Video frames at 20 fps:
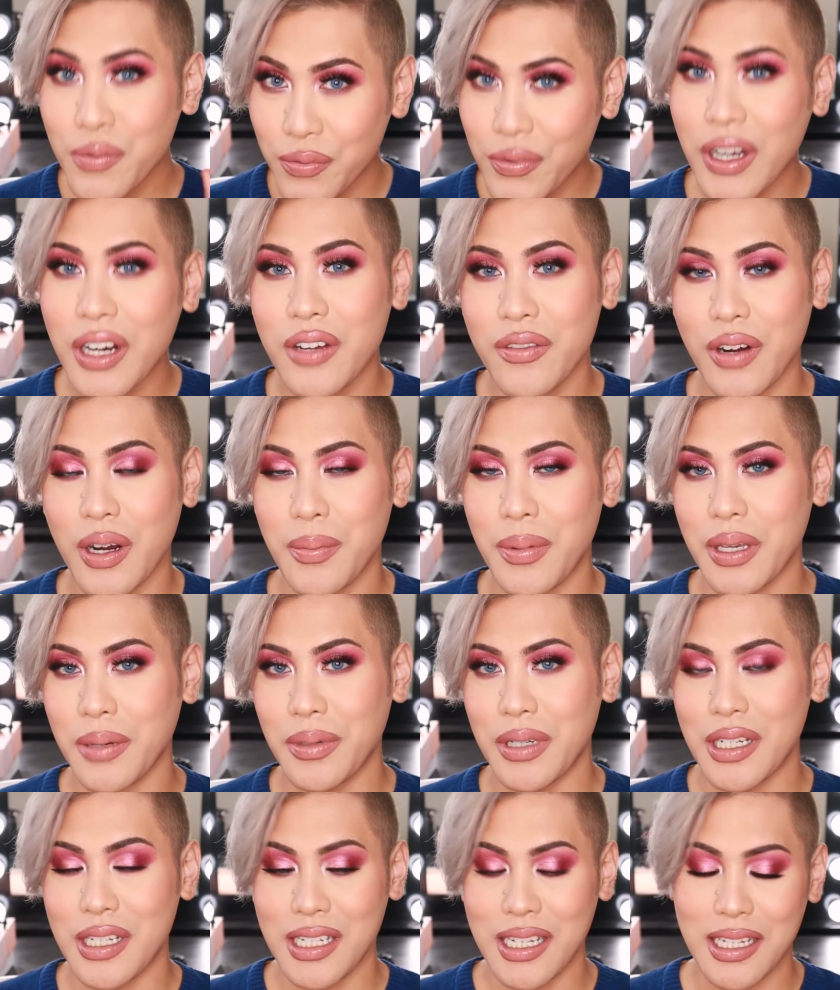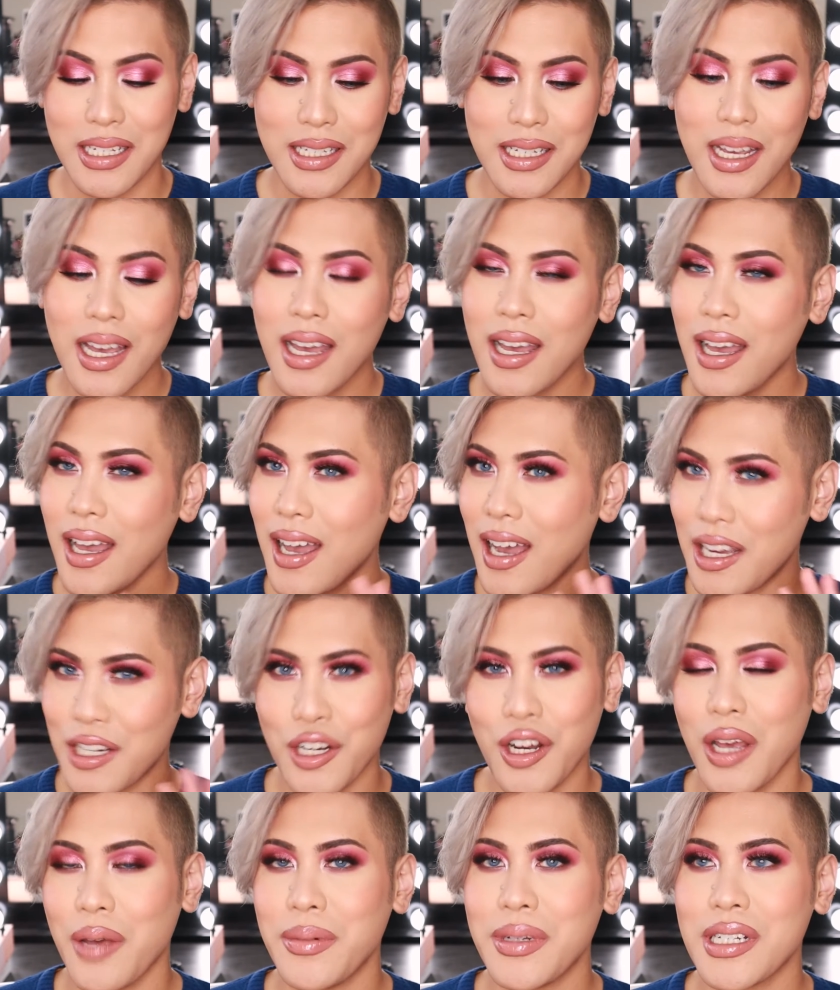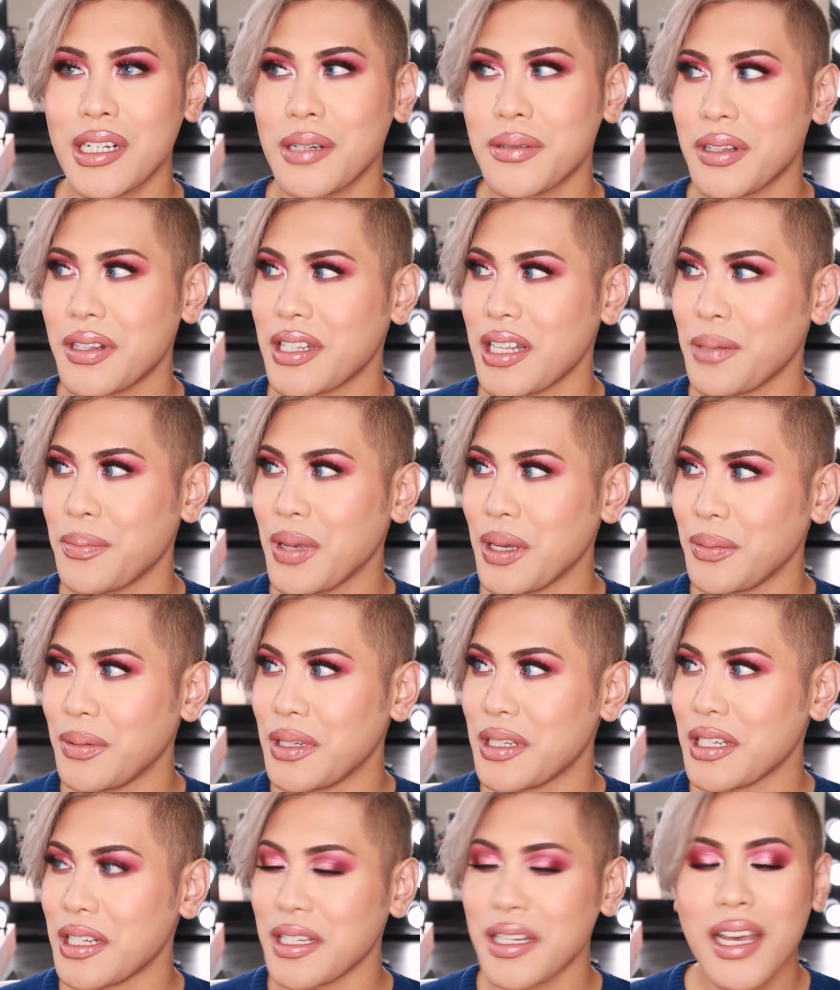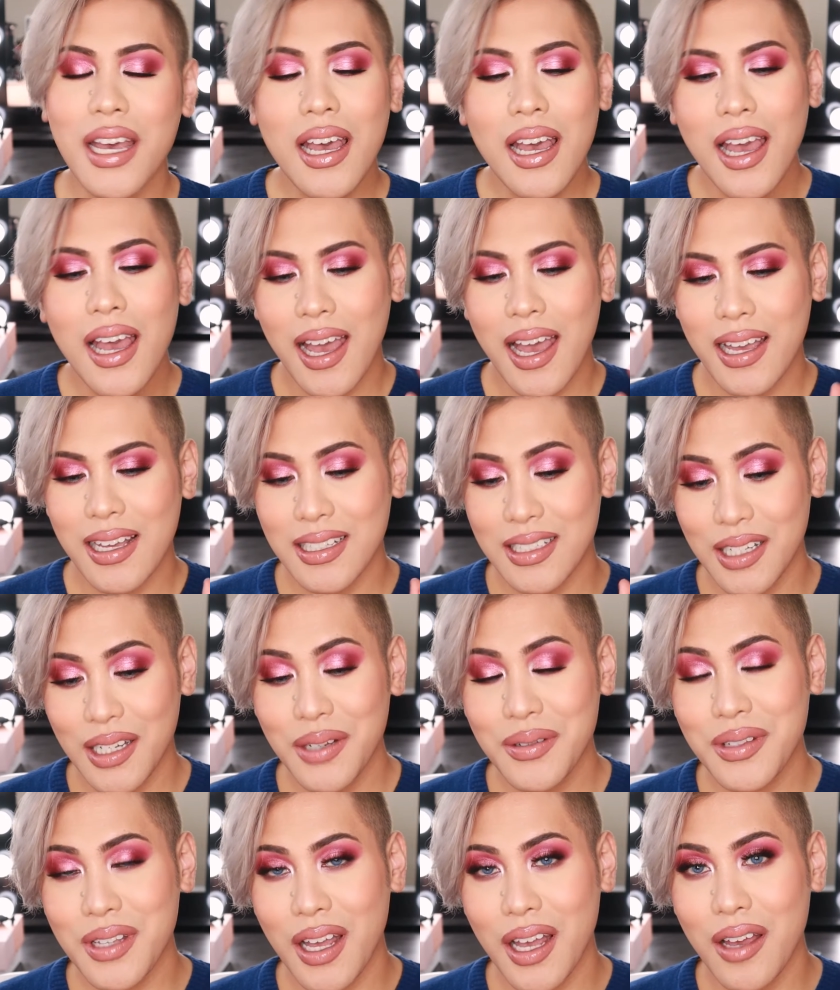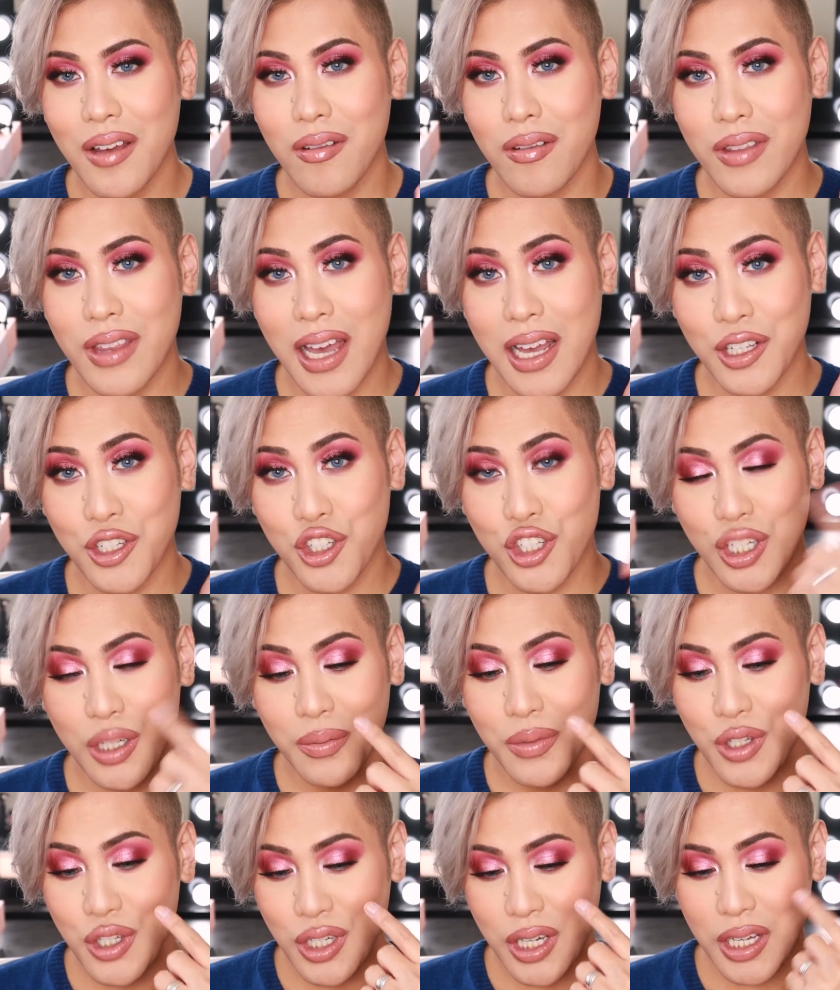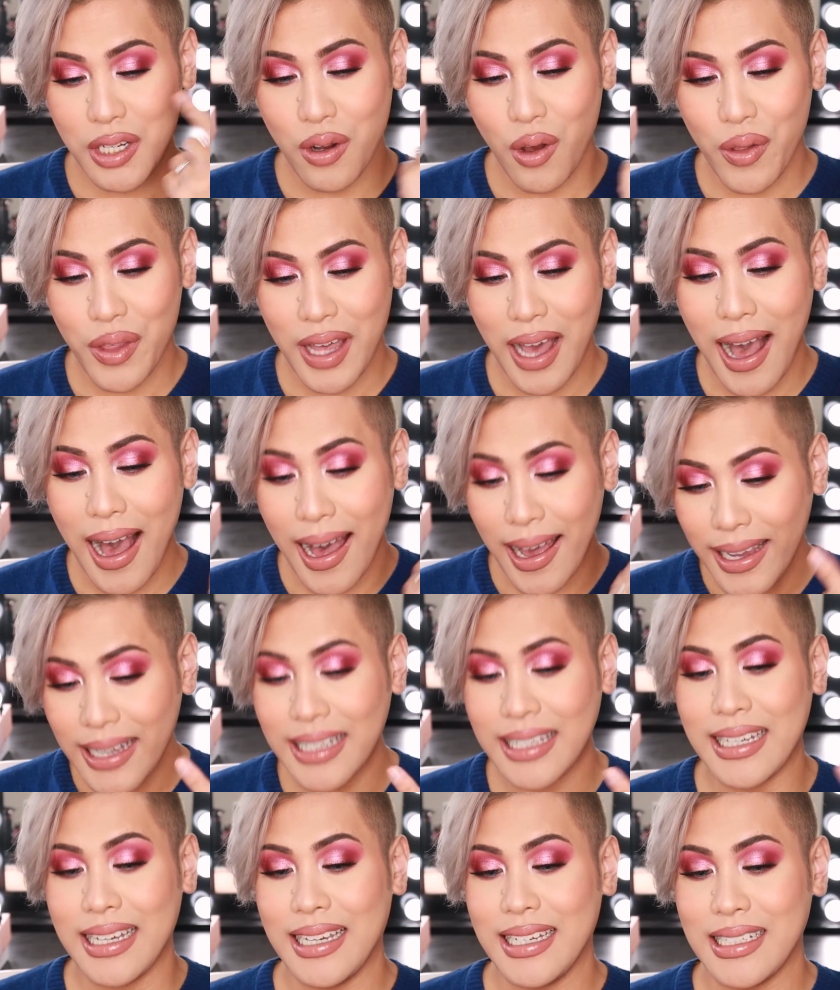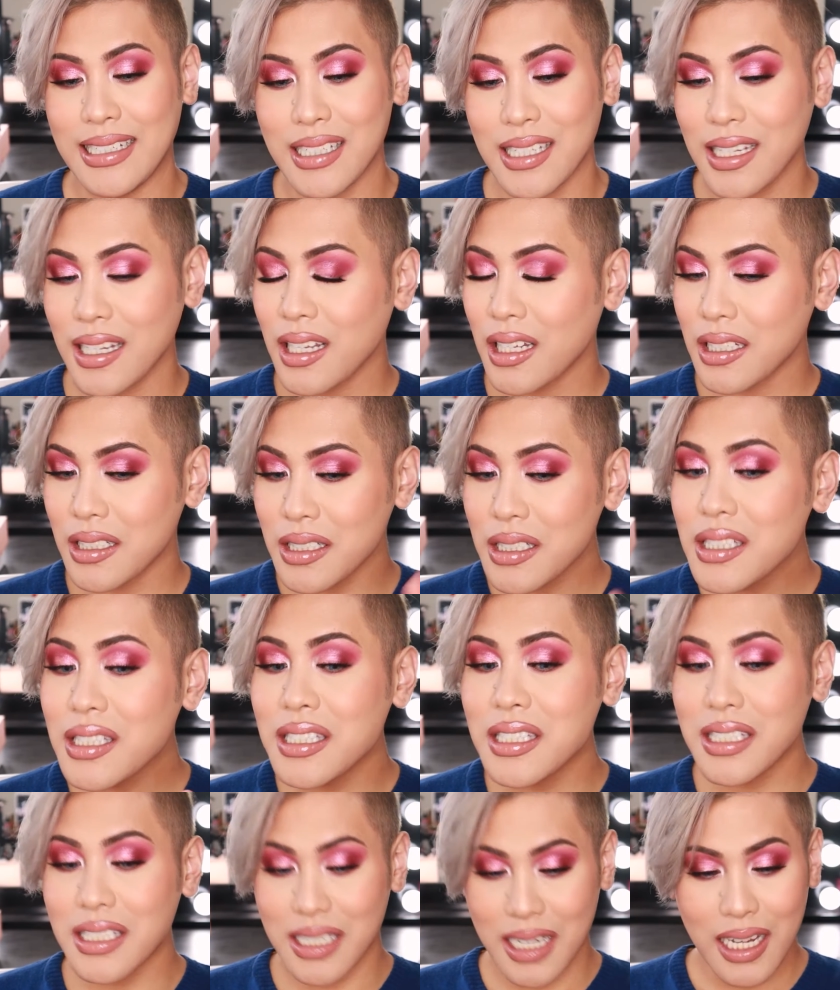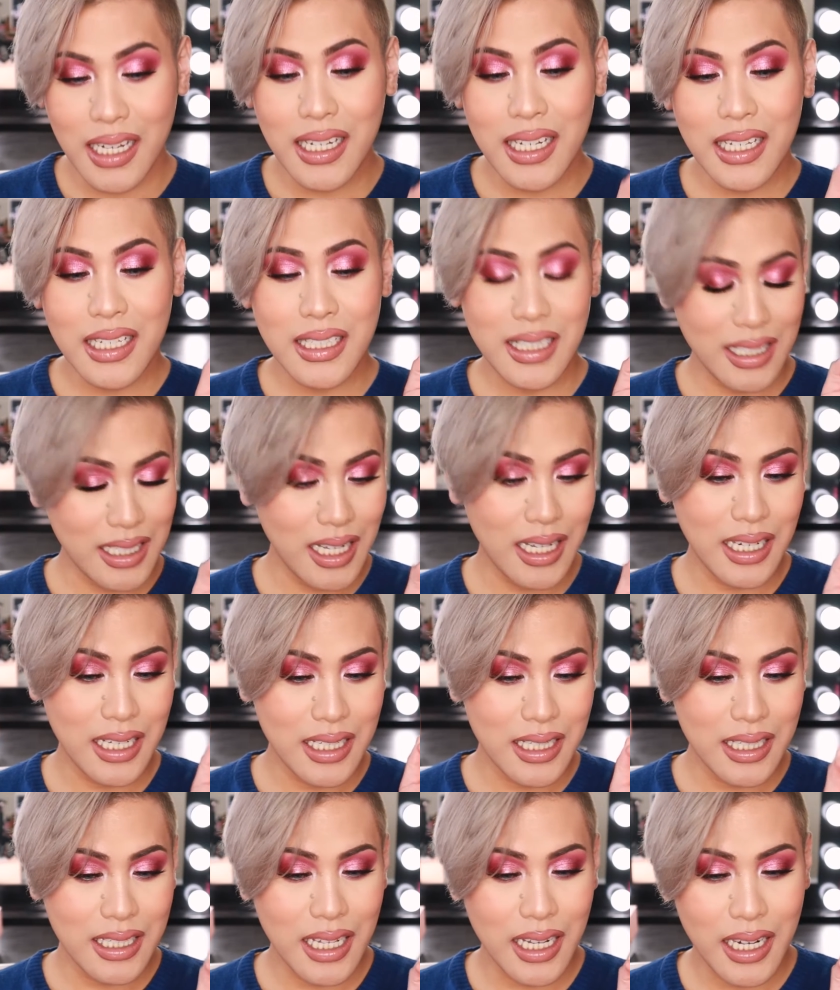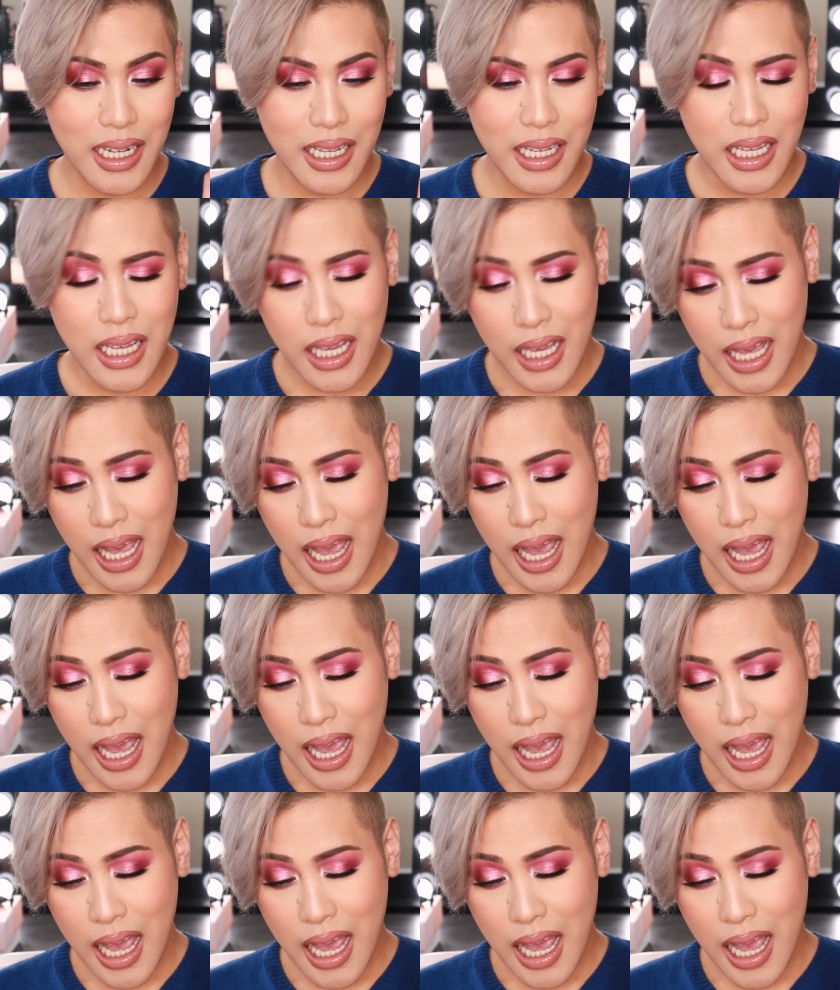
Very, very pigmented. I don't know how many times I said pigmented. In terms of that shimmer shade on the eyelid, stunning, stunning, stunning.